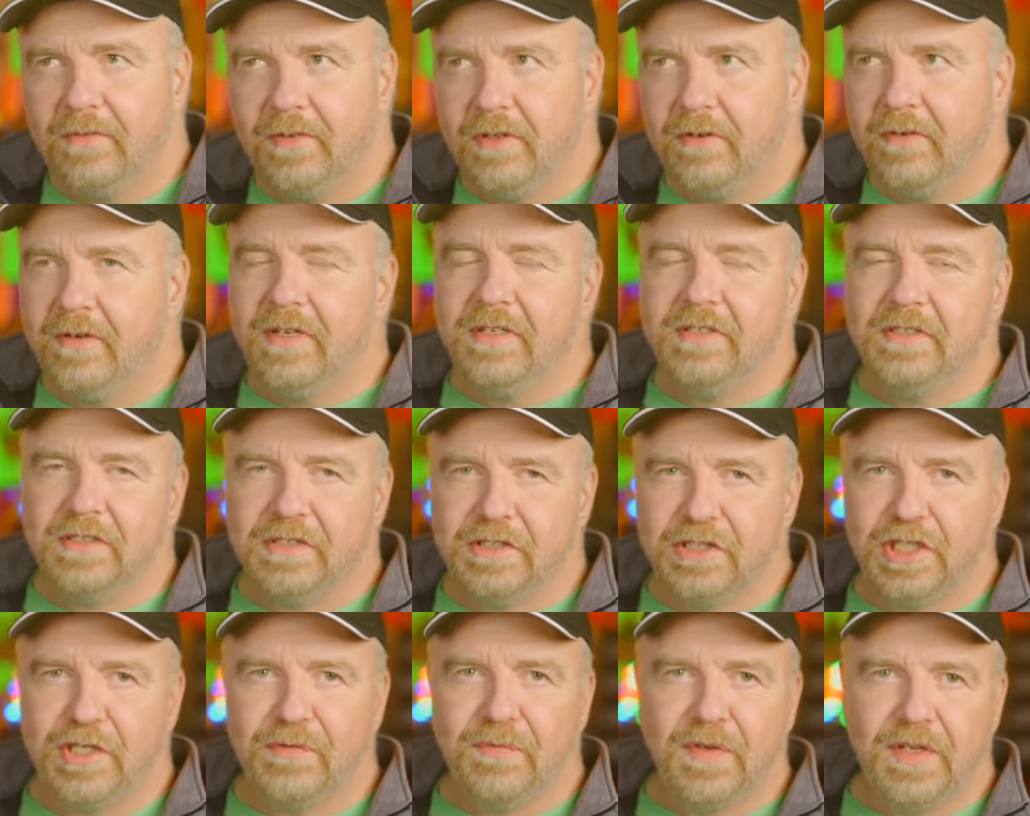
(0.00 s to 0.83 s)
There is a
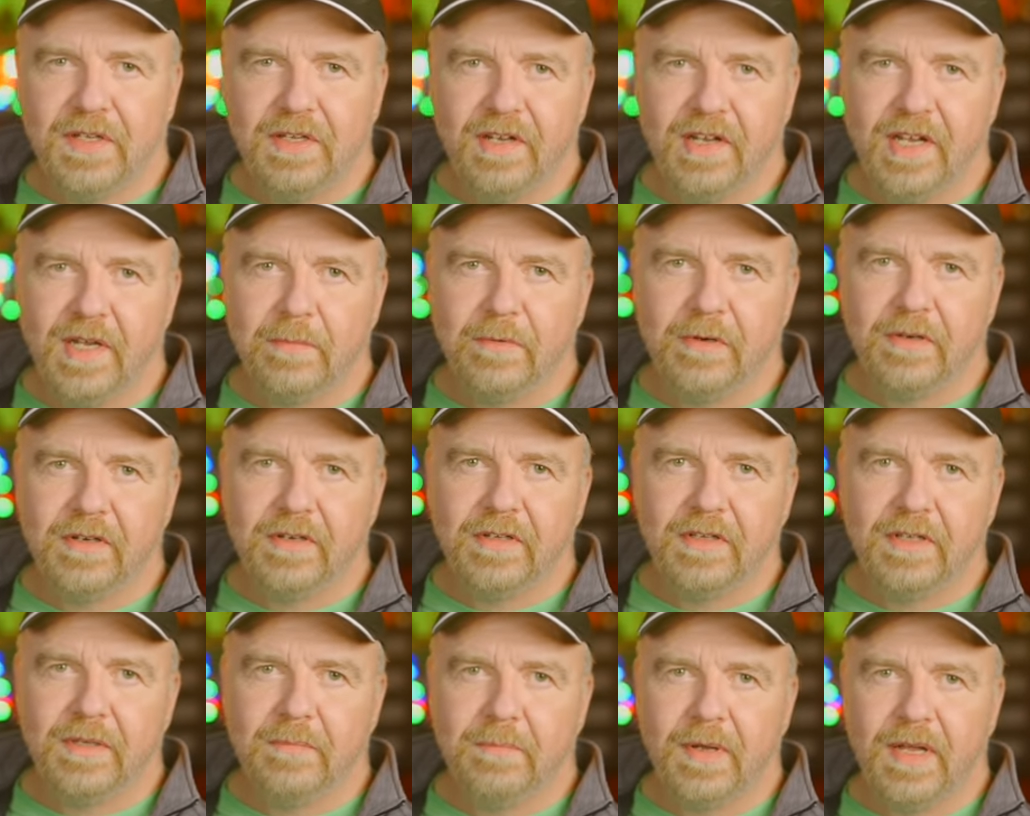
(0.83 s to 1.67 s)
jiffy timer
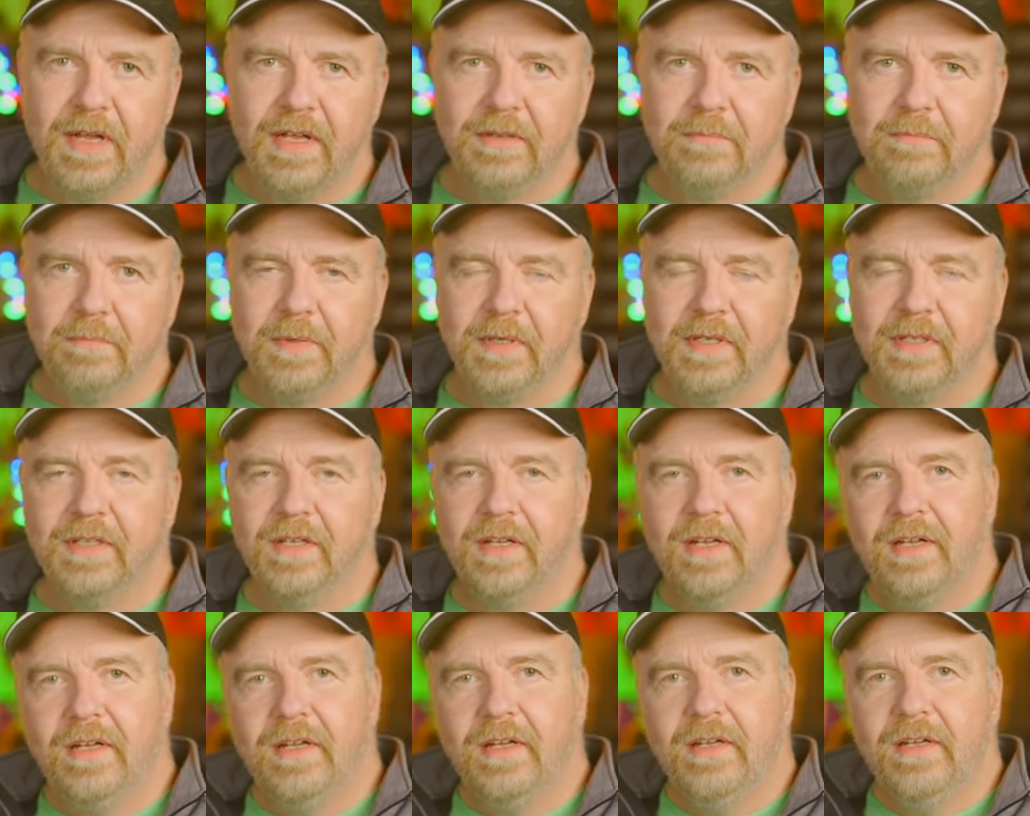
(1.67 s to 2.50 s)
on the PET, but
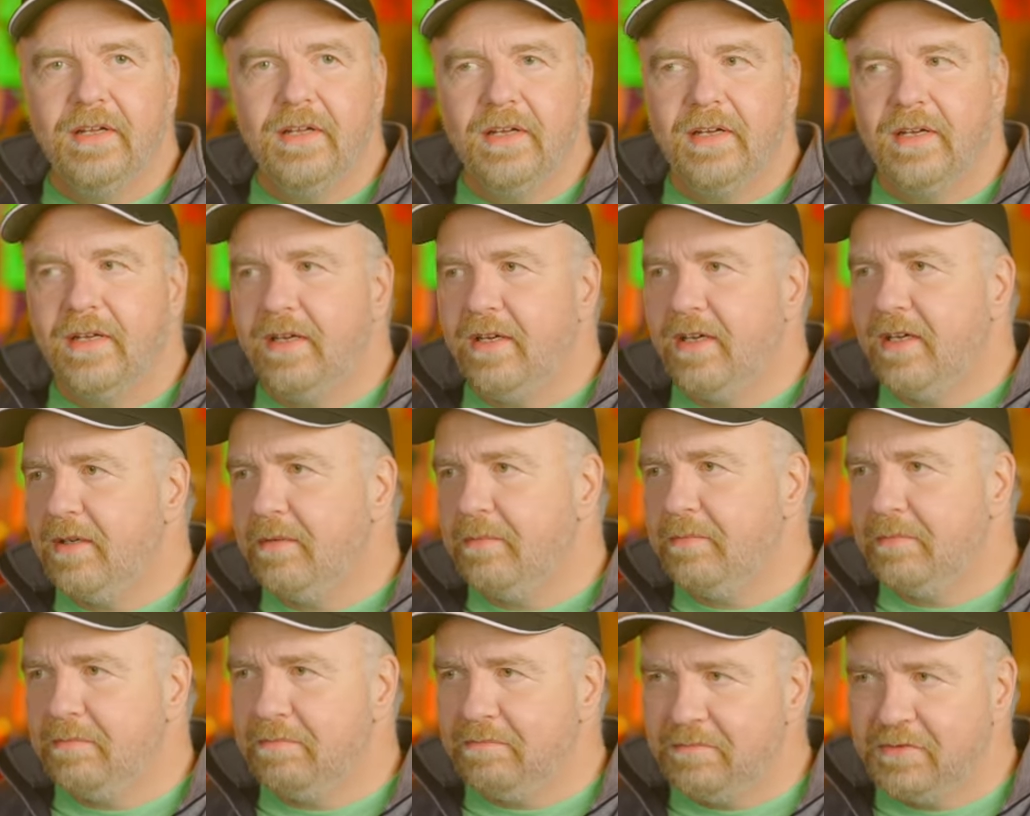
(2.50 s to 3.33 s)

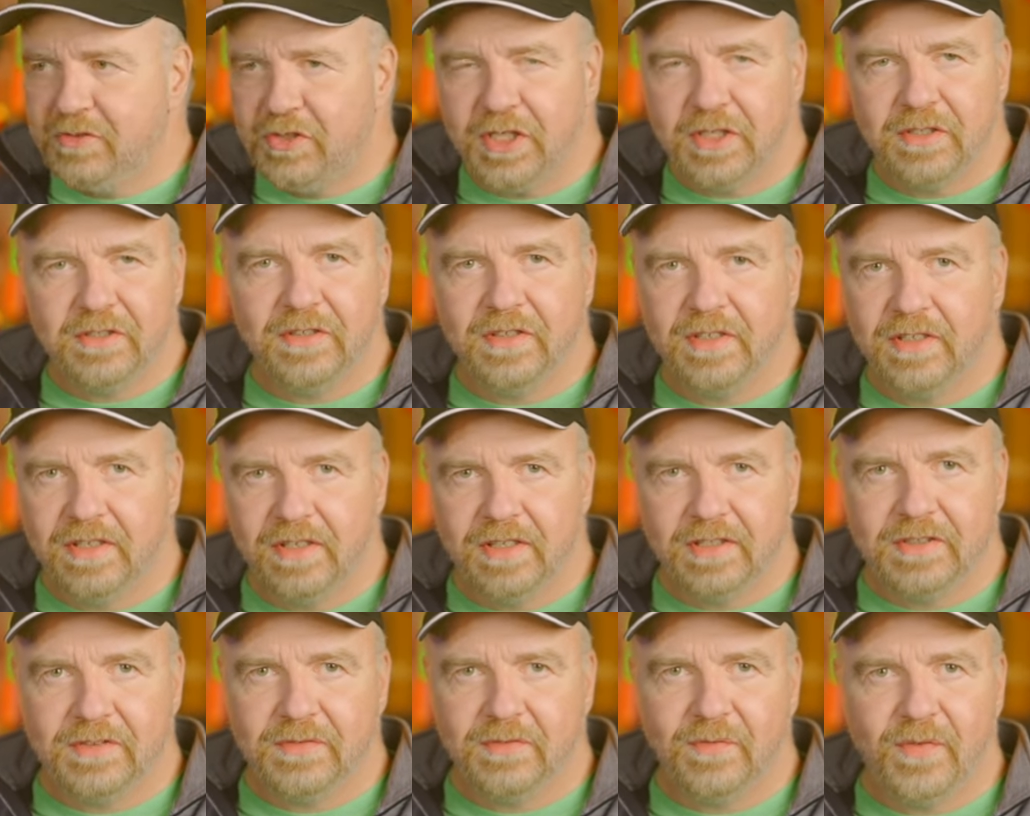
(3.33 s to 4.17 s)
um, generally
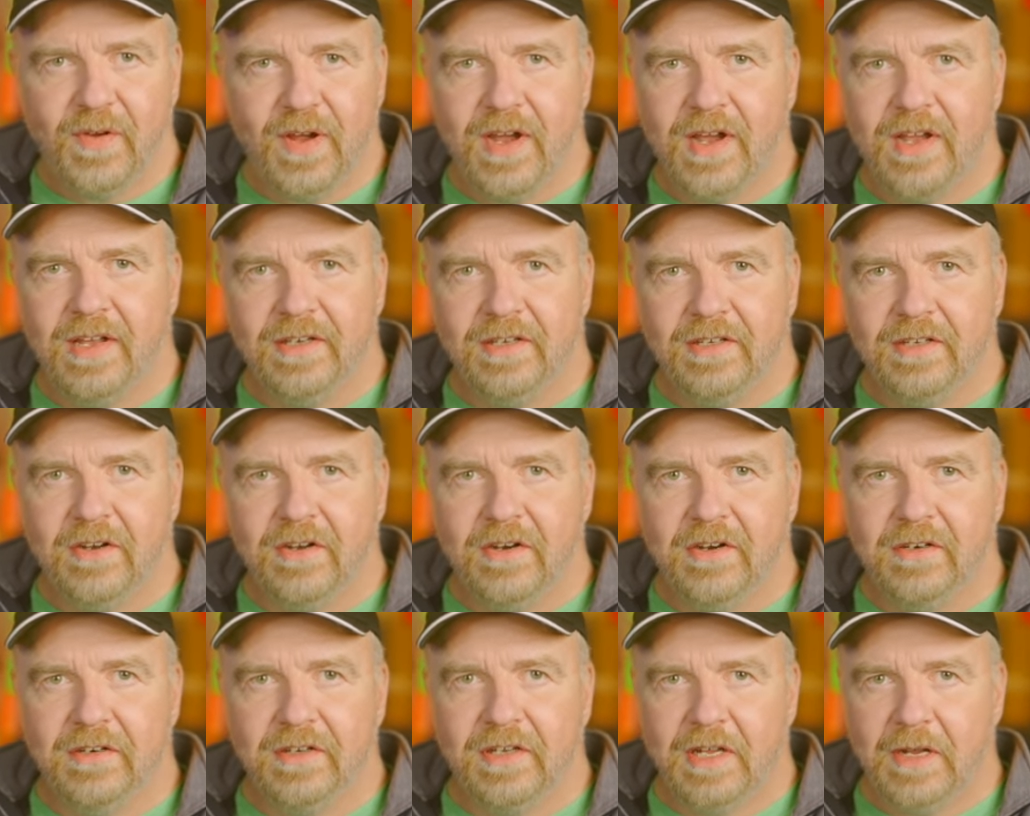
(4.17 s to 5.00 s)
it's fine to
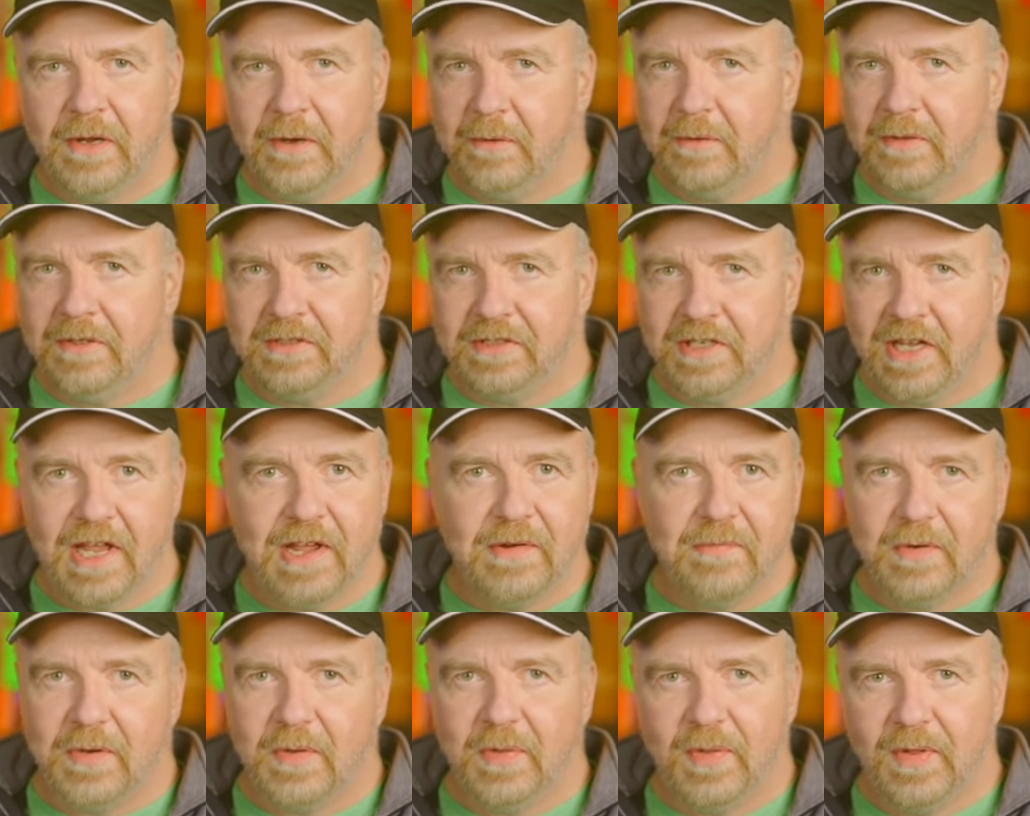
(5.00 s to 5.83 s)
hard count because
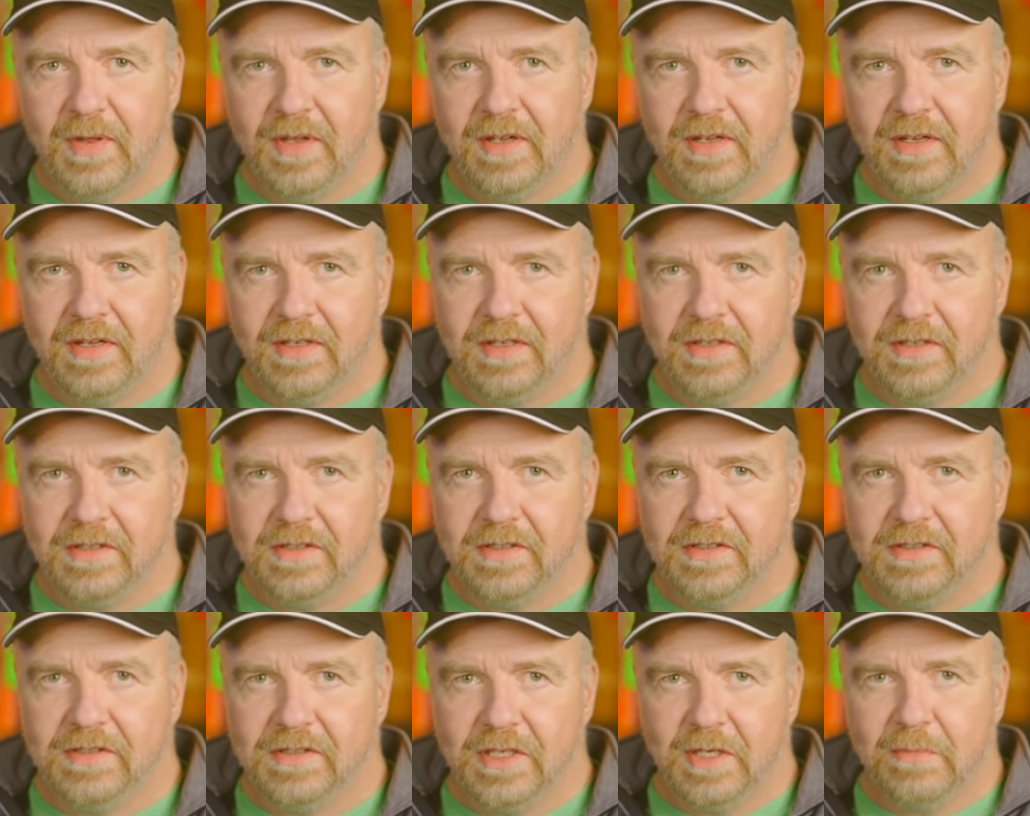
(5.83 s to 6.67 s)
everything
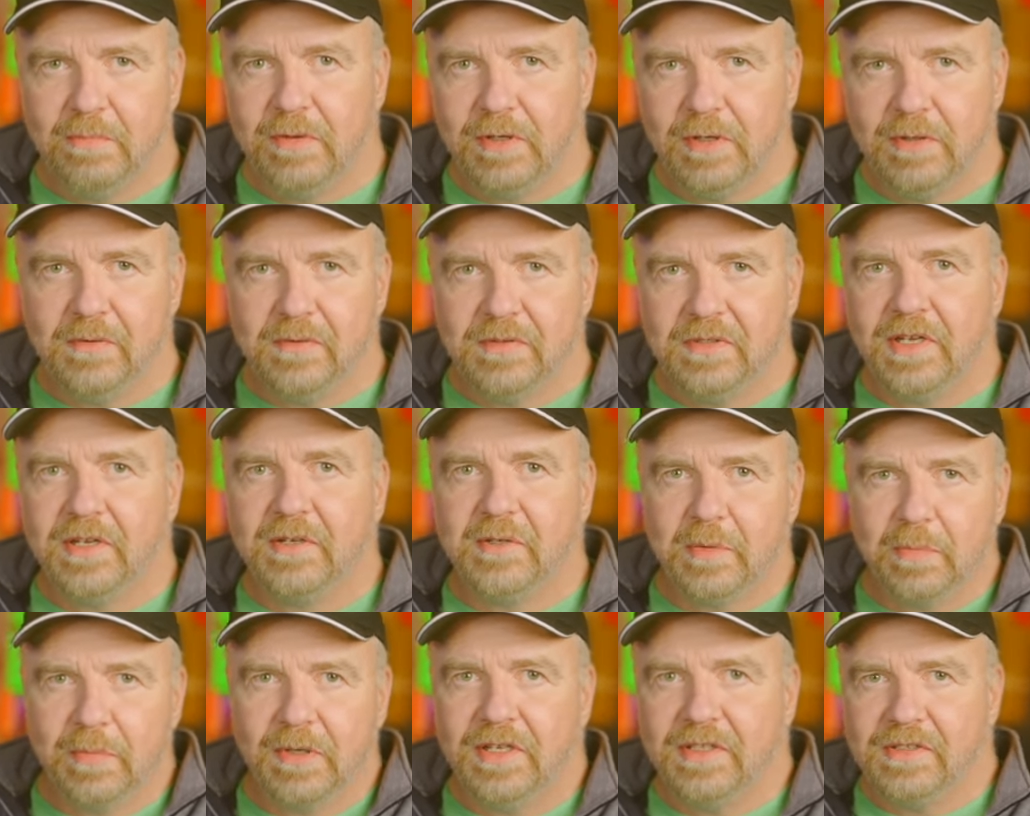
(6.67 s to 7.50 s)
is CPU
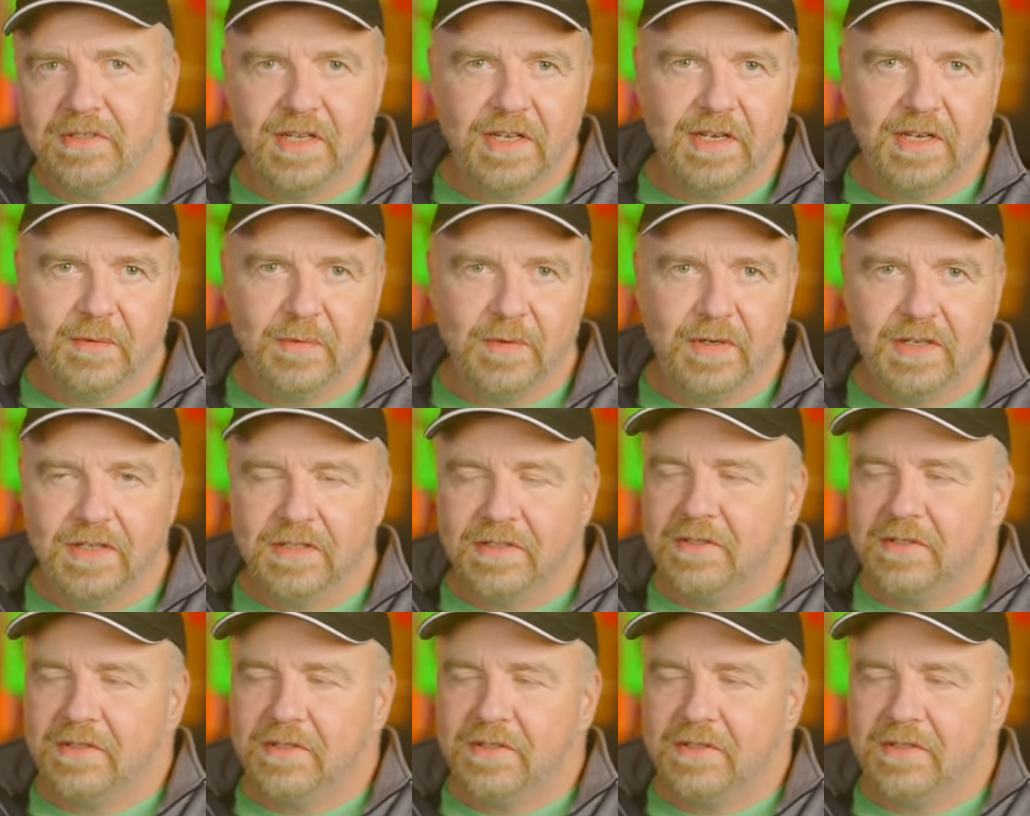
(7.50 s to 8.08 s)
cycle based anyway.